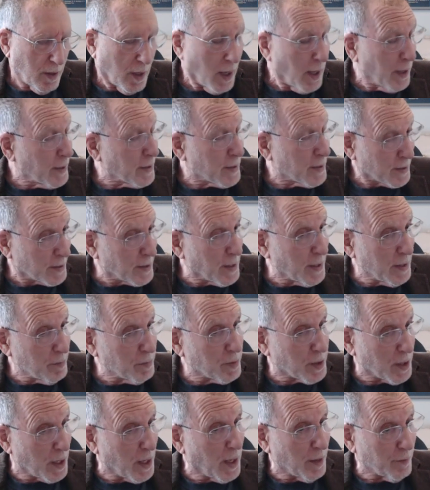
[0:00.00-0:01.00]
And it
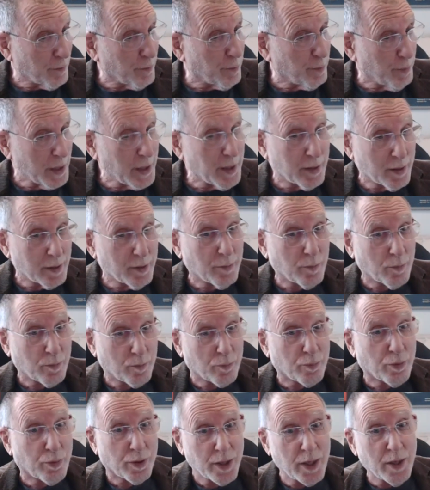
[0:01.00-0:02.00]
seems to have been
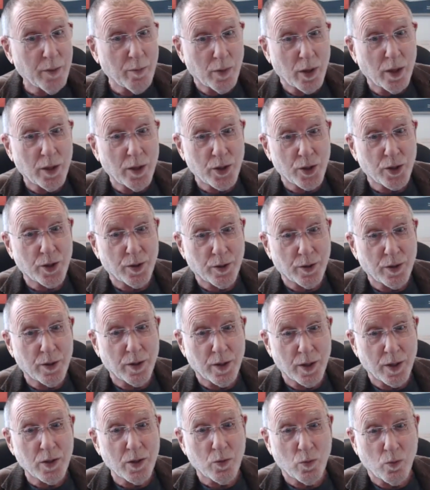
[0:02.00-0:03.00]
pretty much
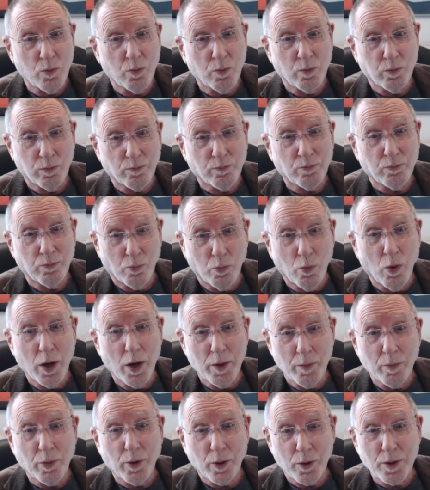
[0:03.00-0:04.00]
this
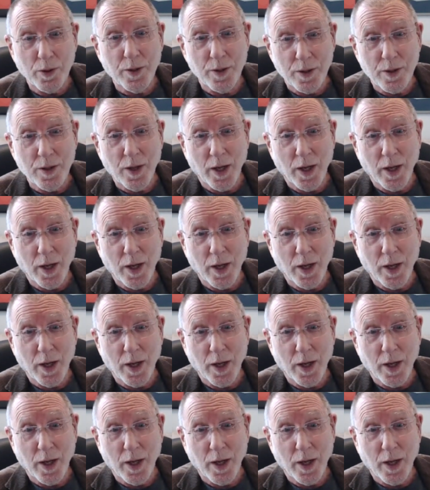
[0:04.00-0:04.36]
one person's